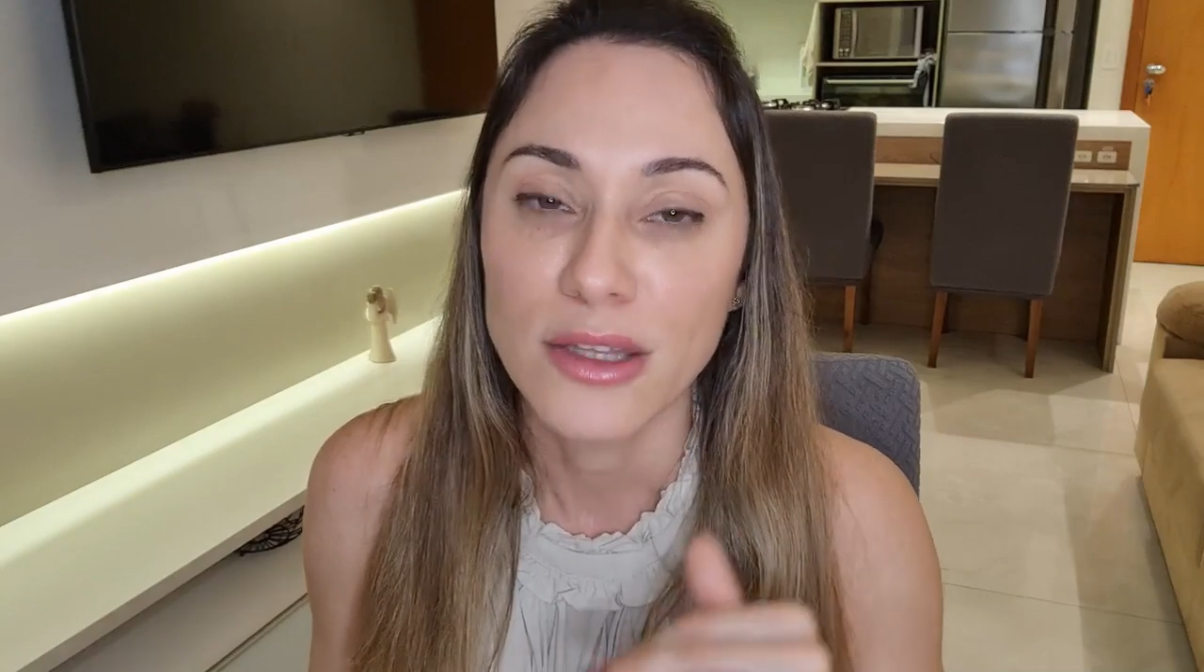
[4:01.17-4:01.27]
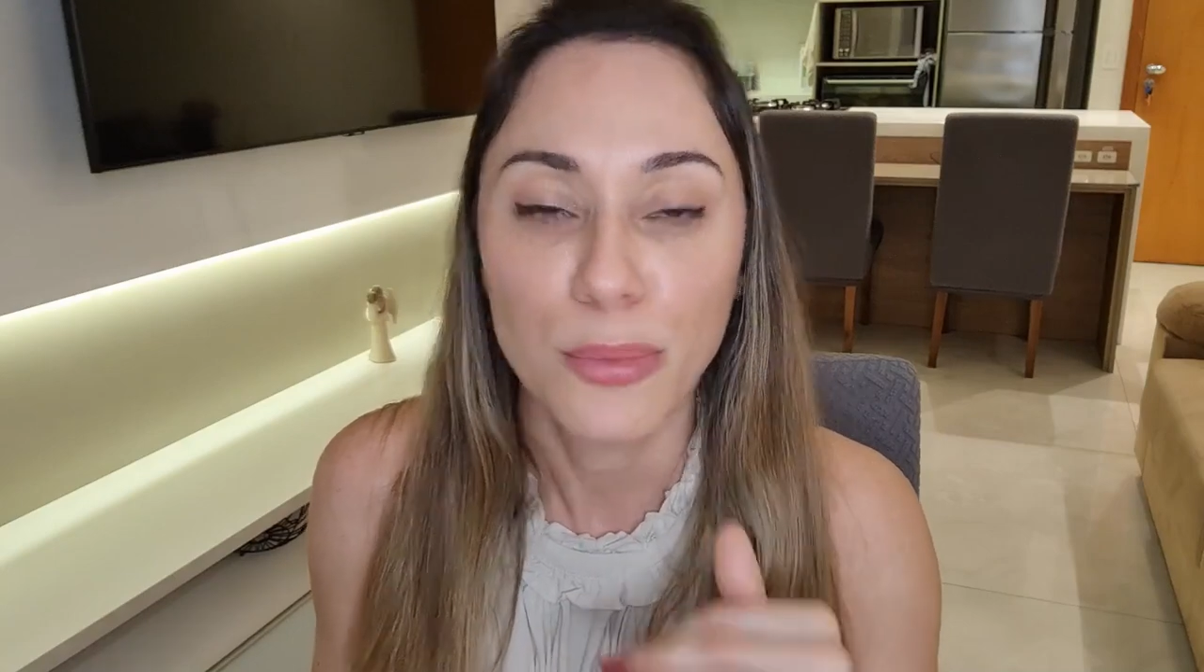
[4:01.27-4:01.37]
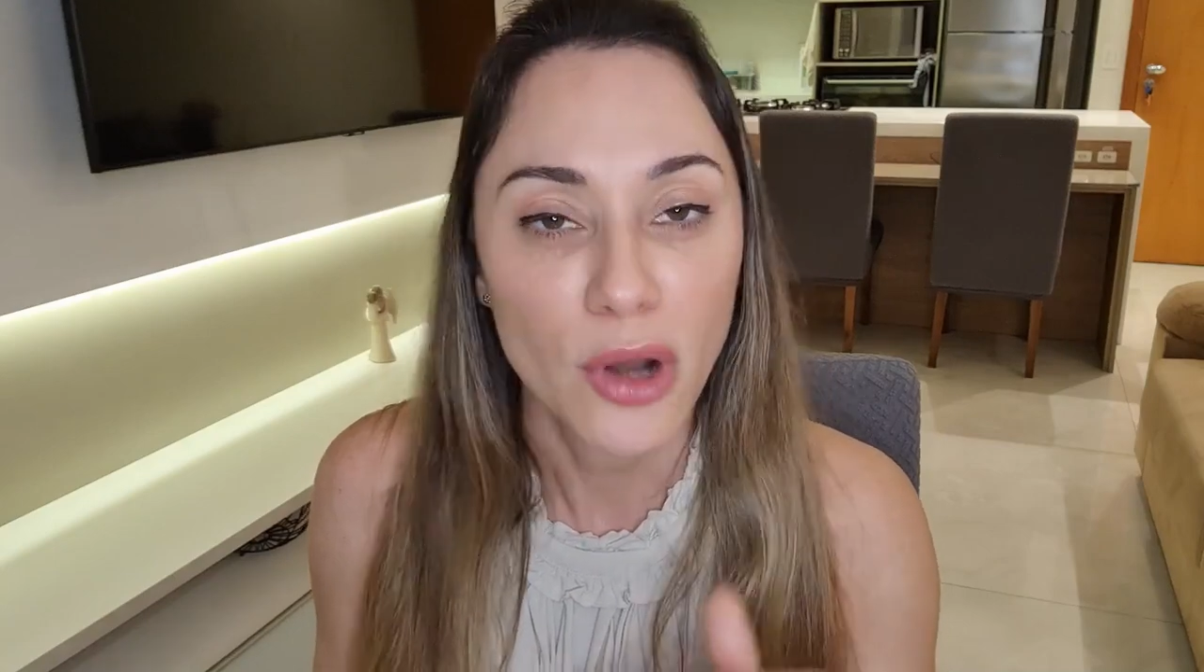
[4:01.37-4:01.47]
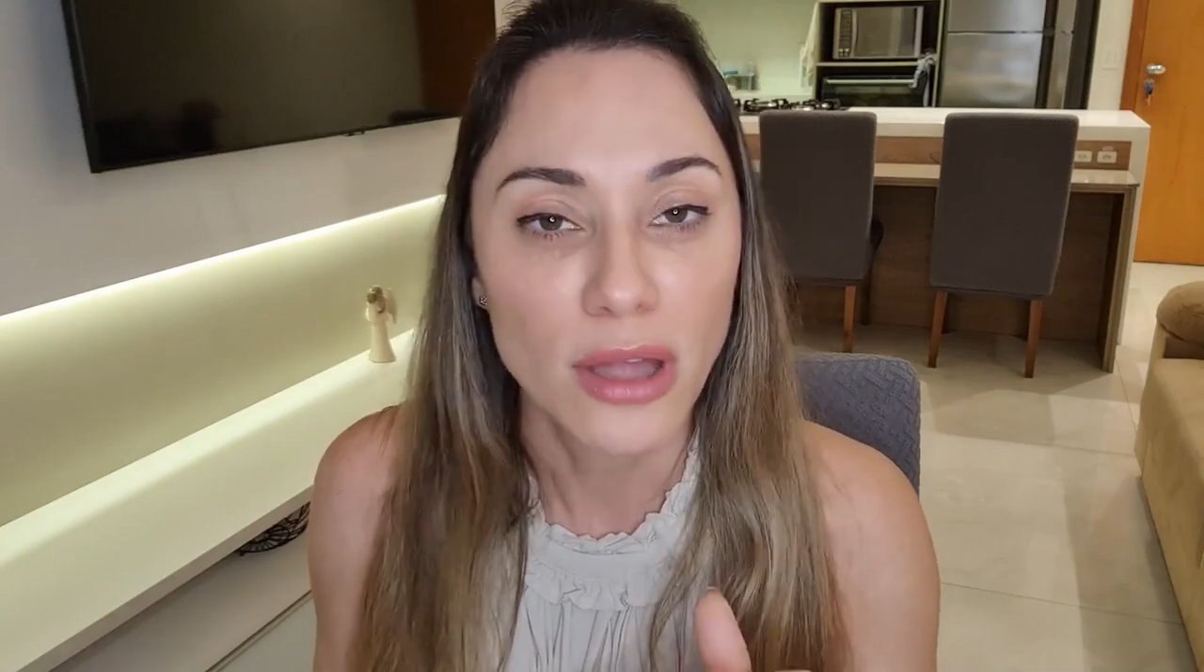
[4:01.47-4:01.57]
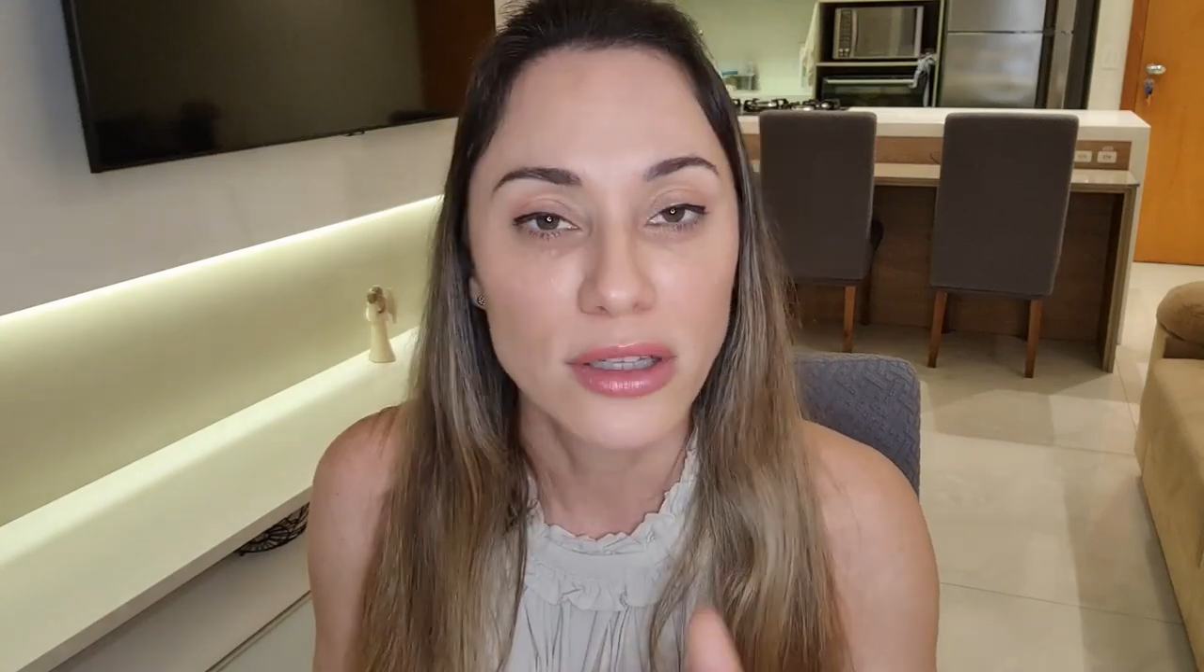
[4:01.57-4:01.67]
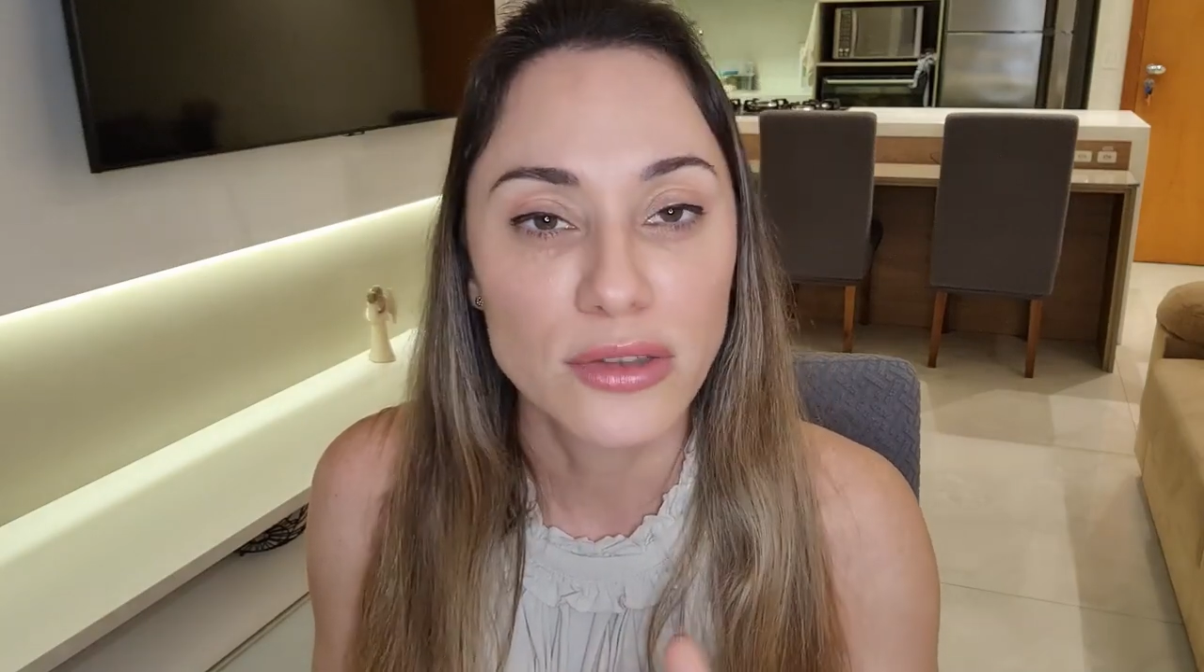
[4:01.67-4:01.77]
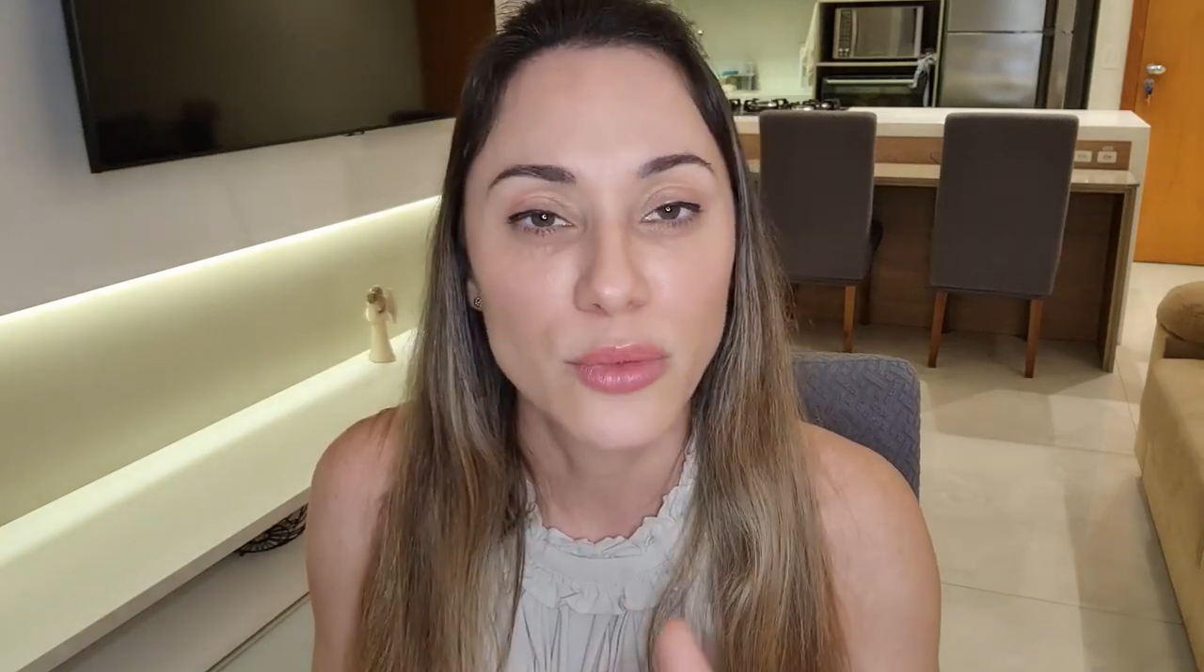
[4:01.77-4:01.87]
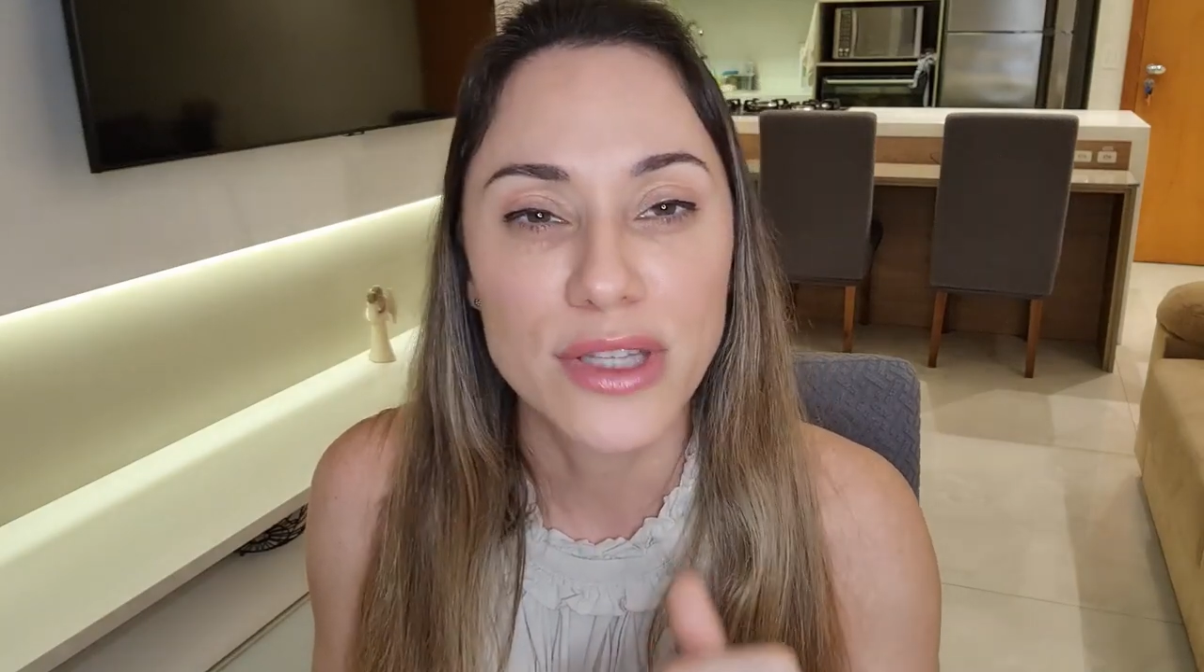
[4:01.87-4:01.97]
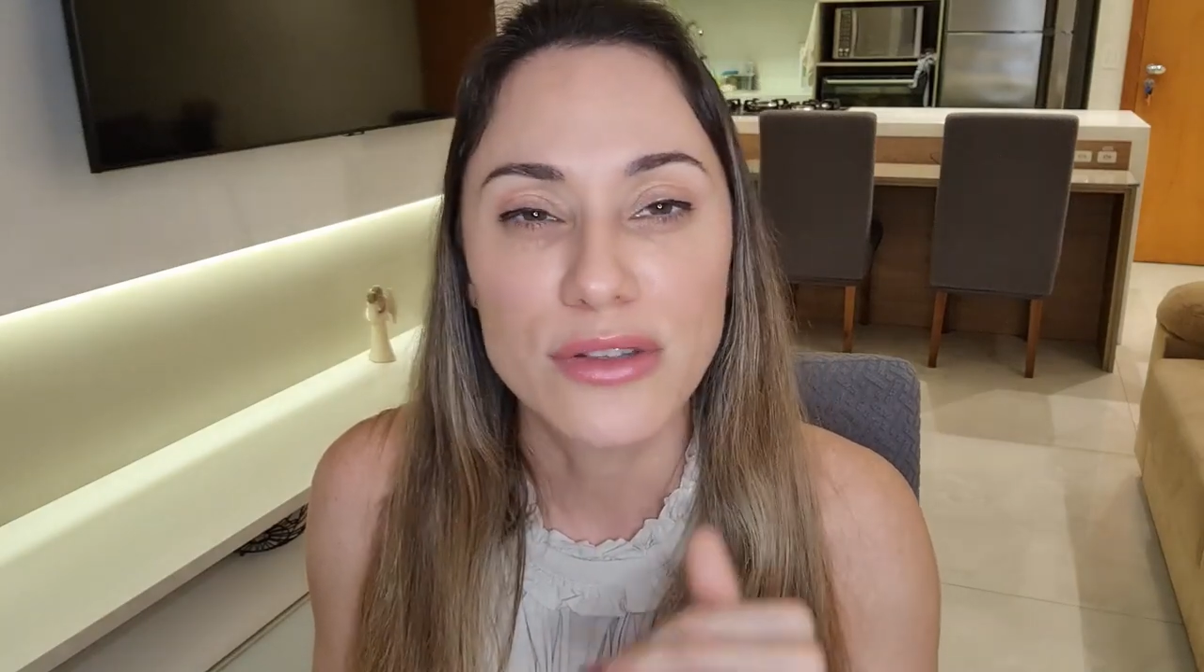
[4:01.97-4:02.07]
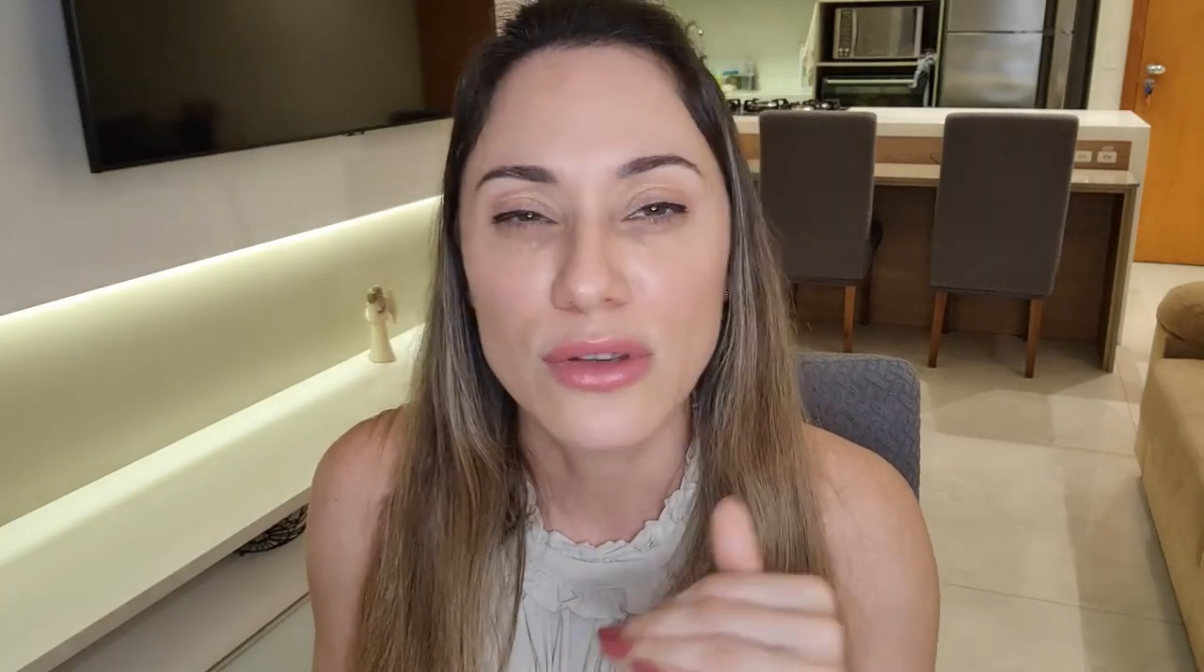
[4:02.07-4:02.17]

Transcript: The product was